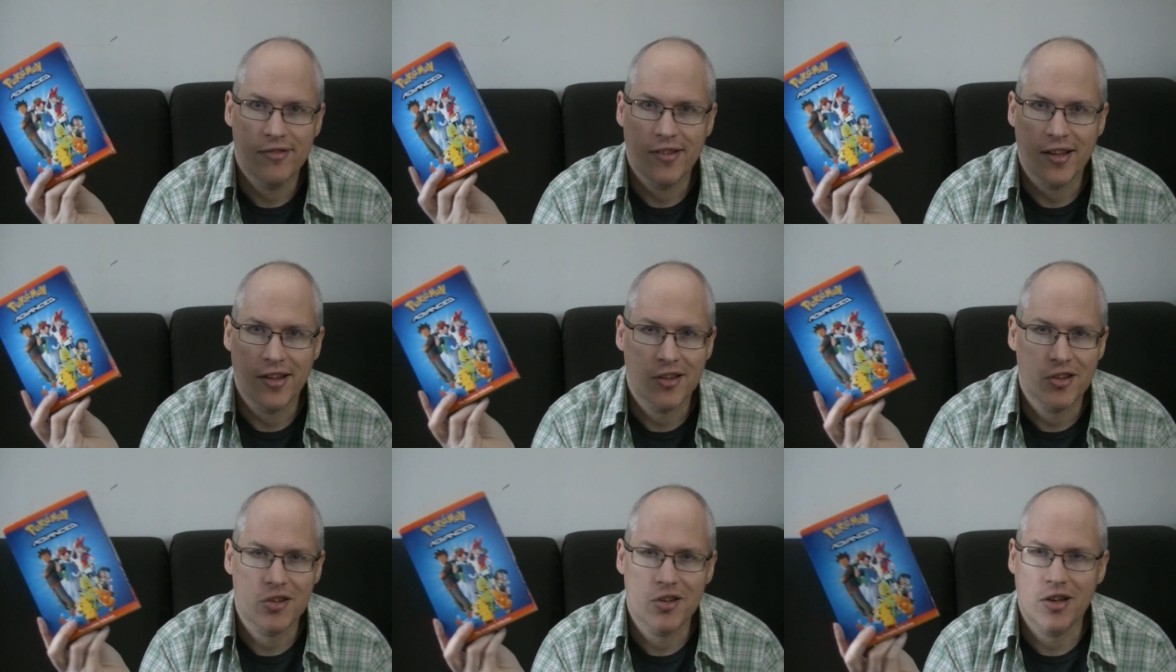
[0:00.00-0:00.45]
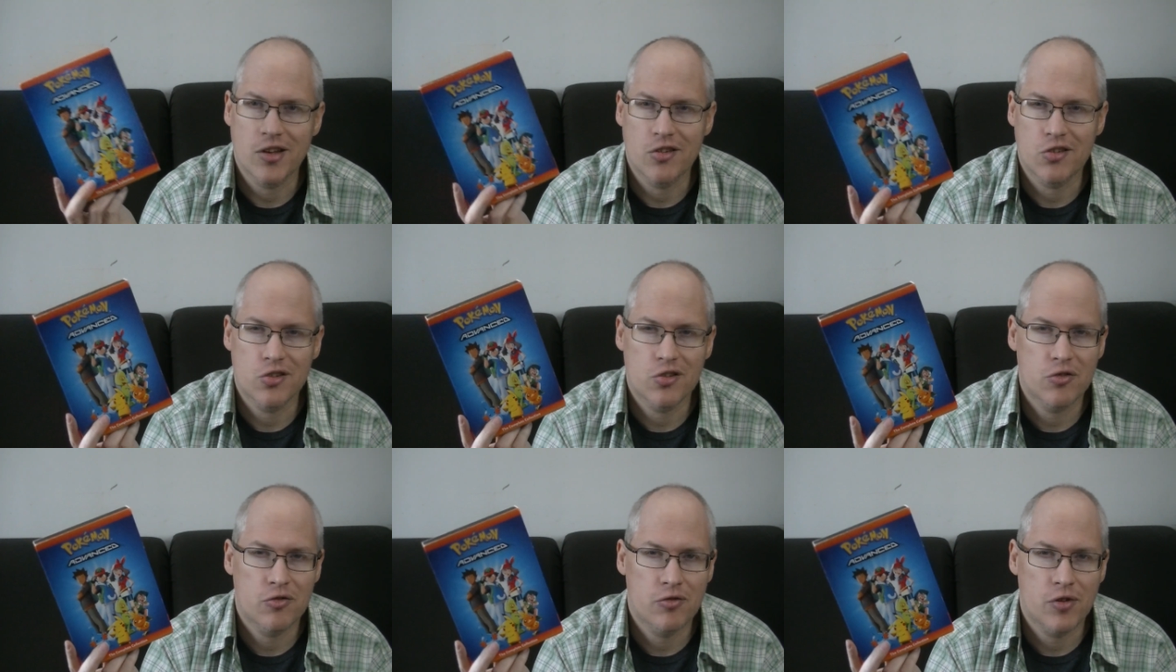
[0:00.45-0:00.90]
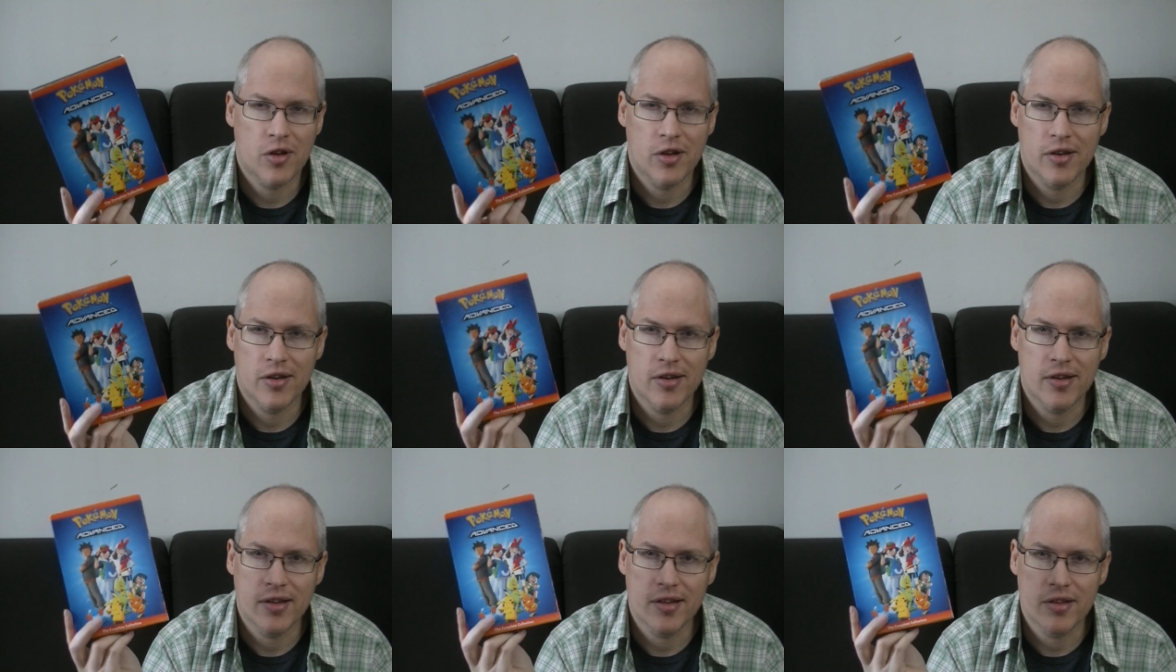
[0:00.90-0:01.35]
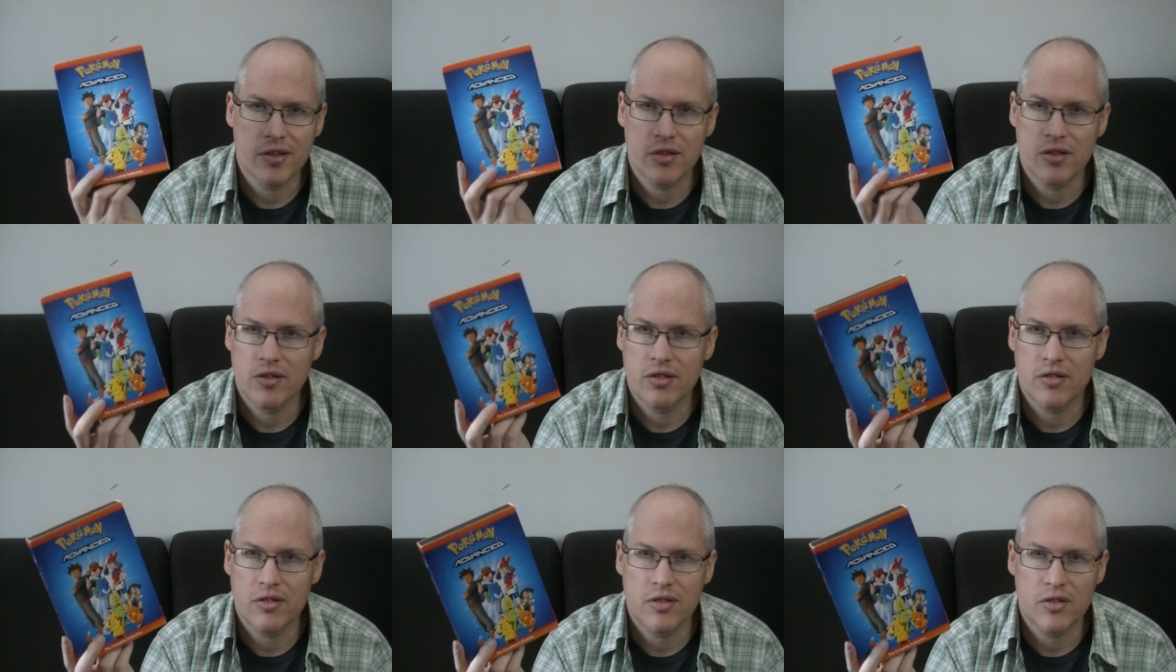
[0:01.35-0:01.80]
It's just fun,
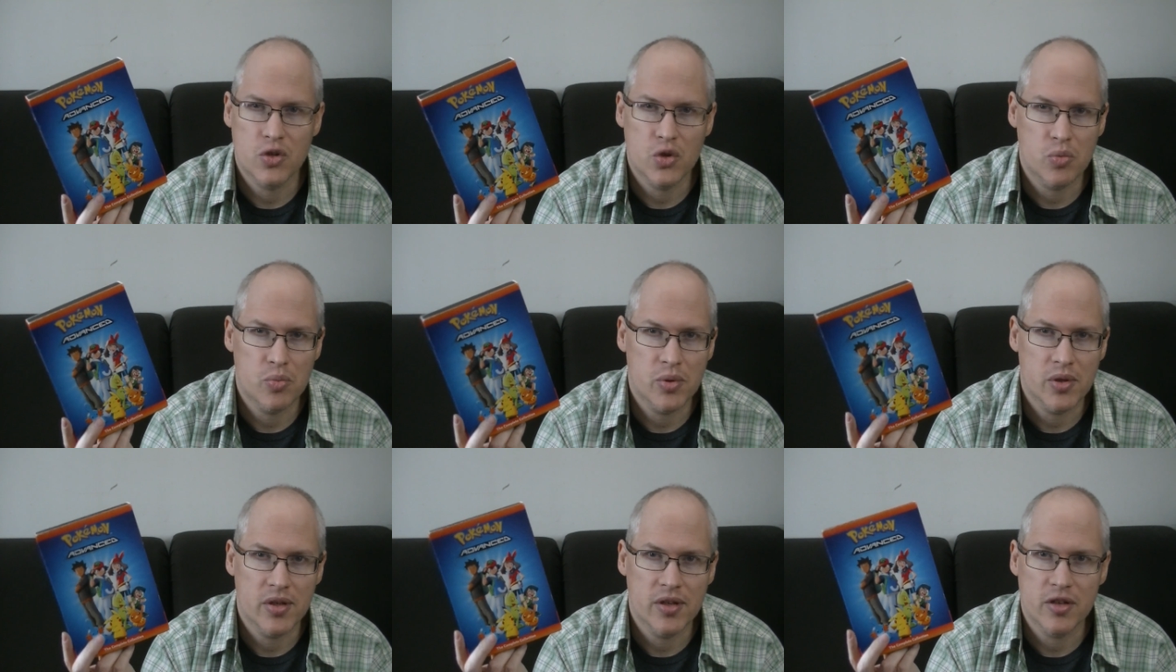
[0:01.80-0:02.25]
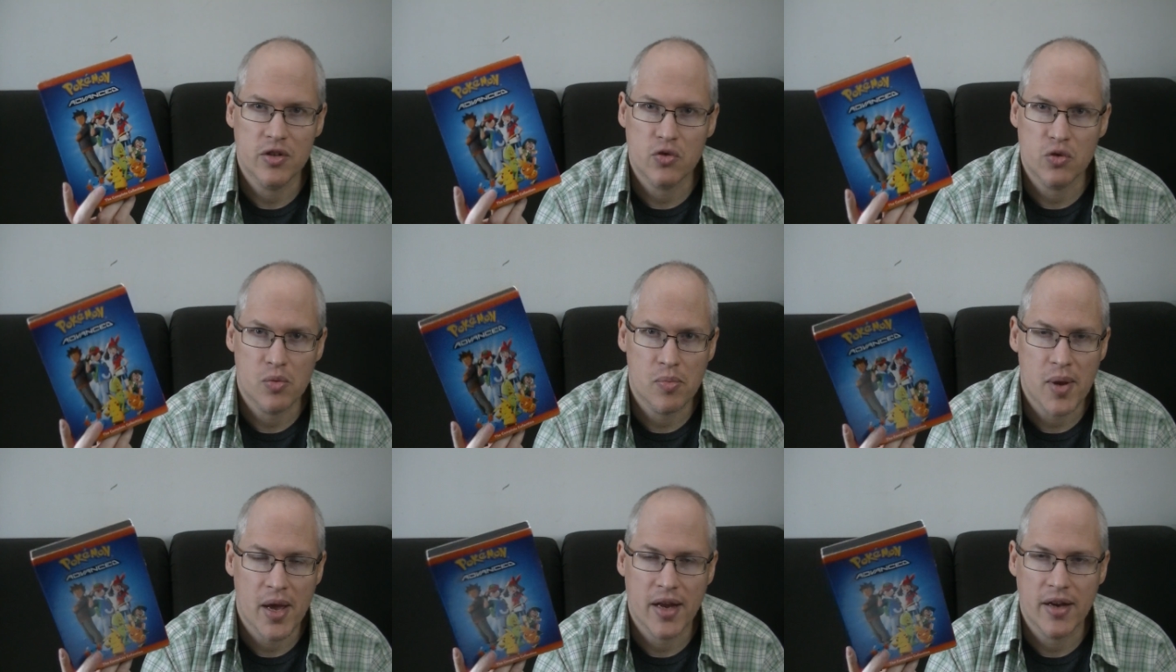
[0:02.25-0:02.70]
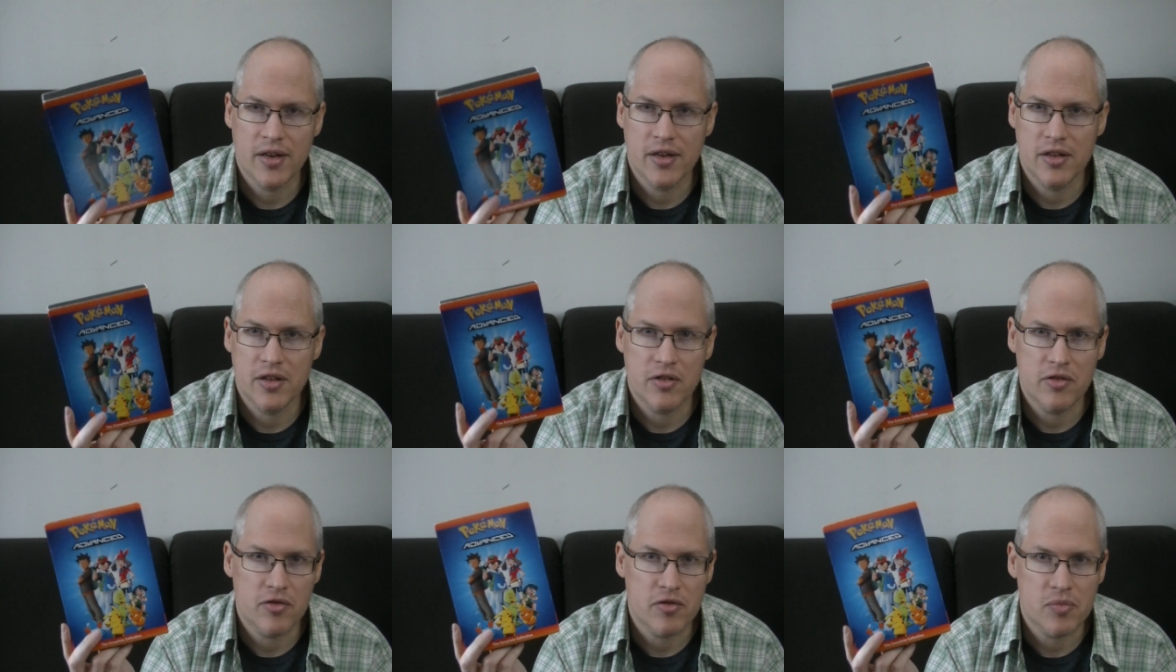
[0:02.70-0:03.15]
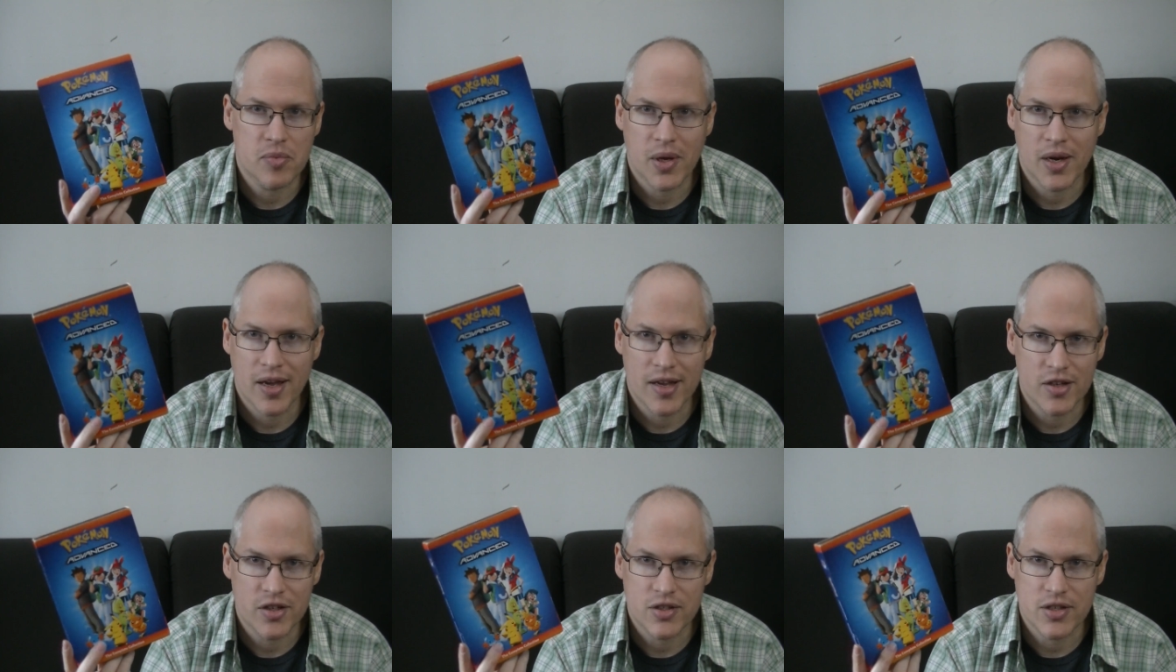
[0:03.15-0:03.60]
it's stupid, it's repetitive,
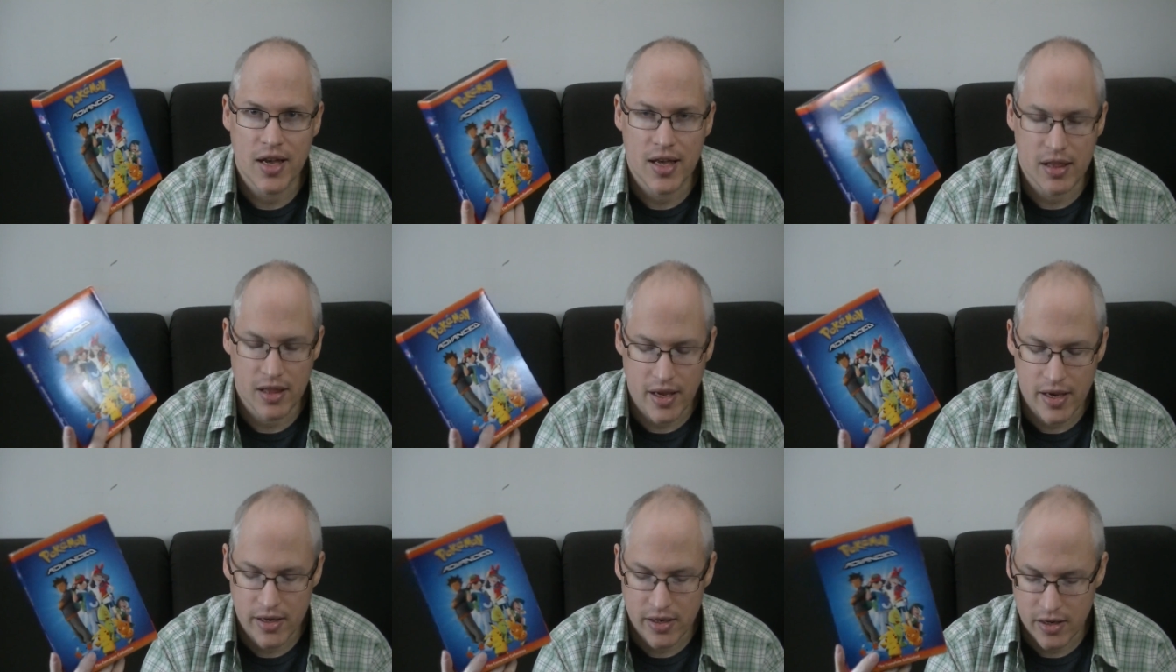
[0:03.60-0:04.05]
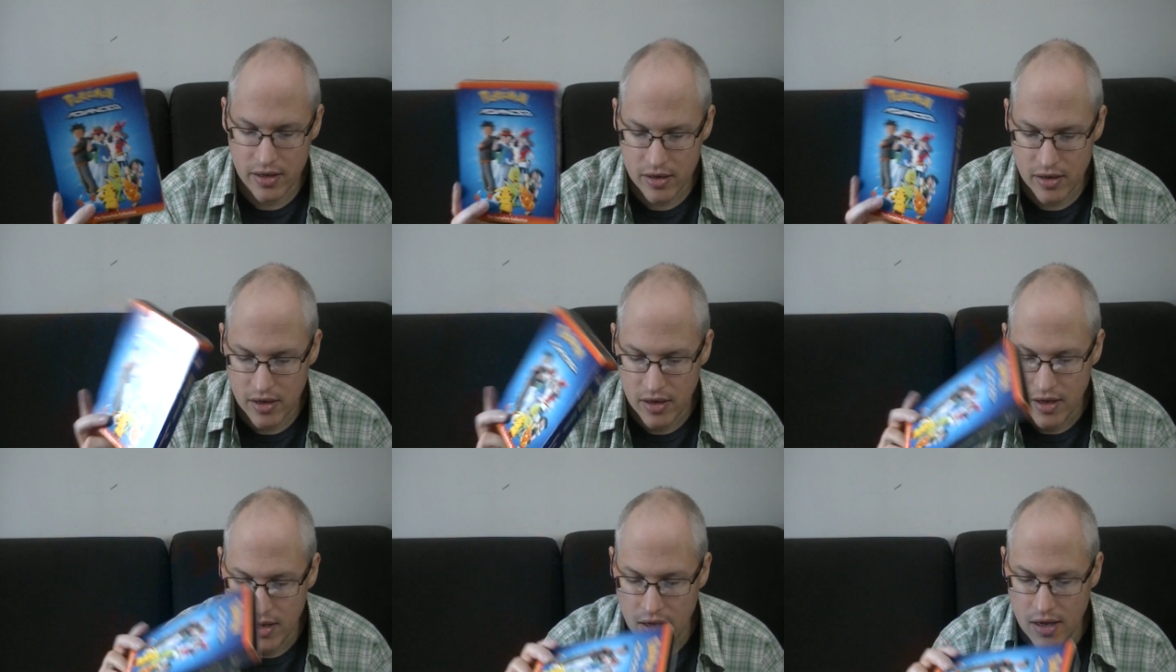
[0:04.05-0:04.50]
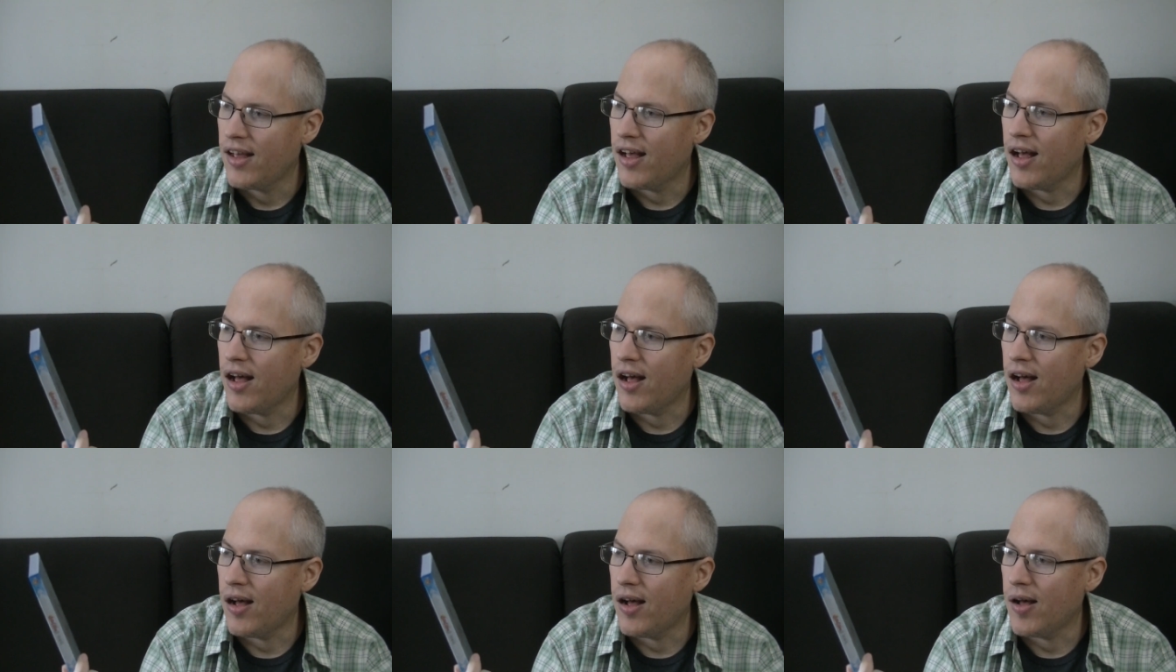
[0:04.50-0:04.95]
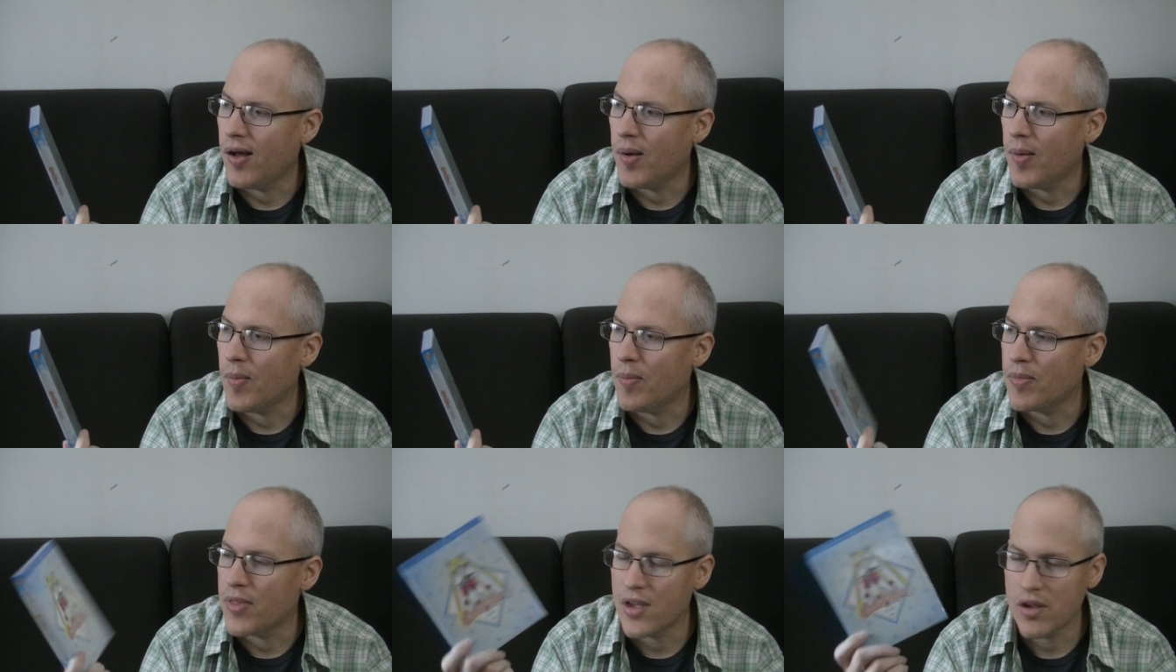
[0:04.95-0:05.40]
but I like it.